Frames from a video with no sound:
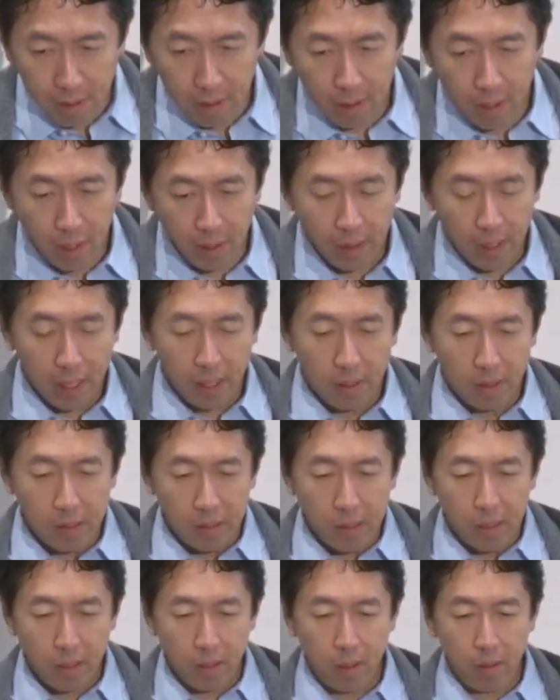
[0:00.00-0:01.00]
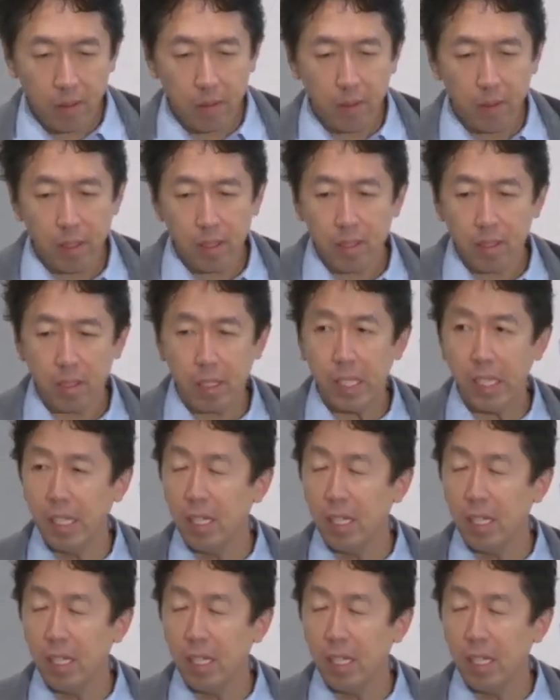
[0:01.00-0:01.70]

Yeah, all right, let's go through this.